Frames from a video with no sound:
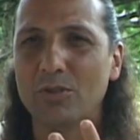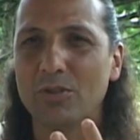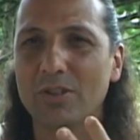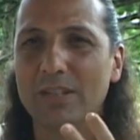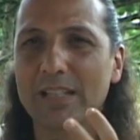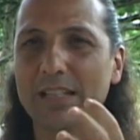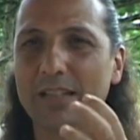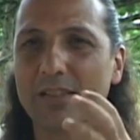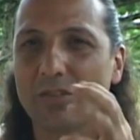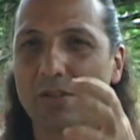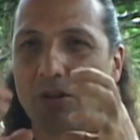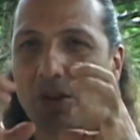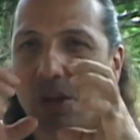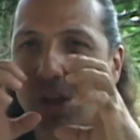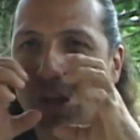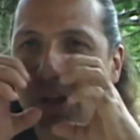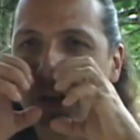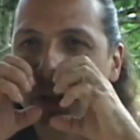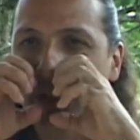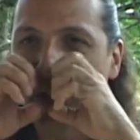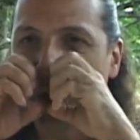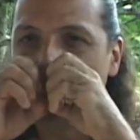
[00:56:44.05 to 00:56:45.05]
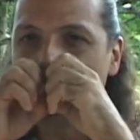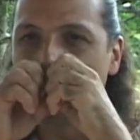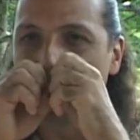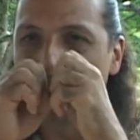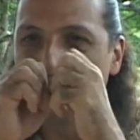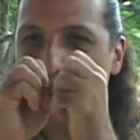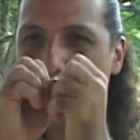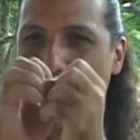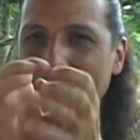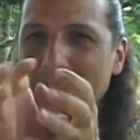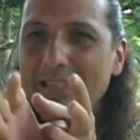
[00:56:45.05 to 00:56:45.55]
You need to
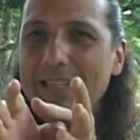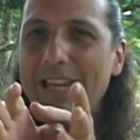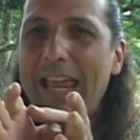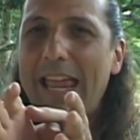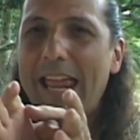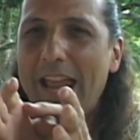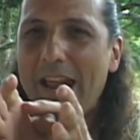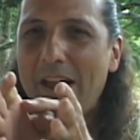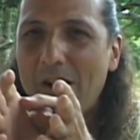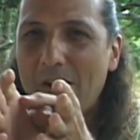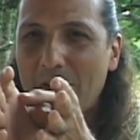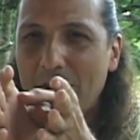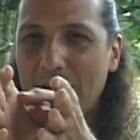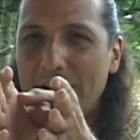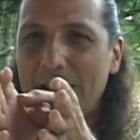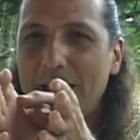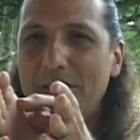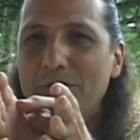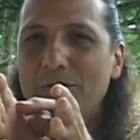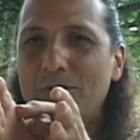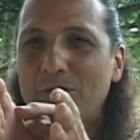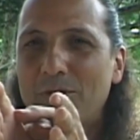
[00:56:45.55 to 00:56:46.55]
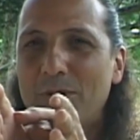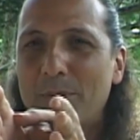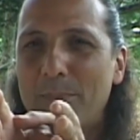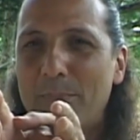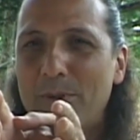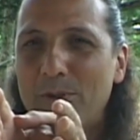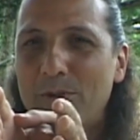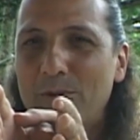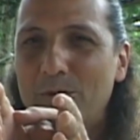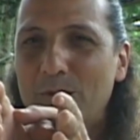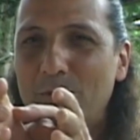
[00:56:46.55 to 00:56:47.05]
compress air into the
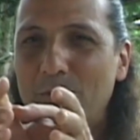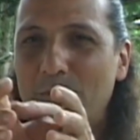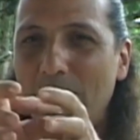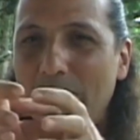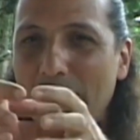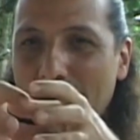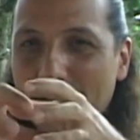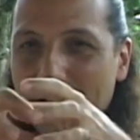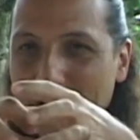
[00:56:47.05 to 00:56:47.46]
balloon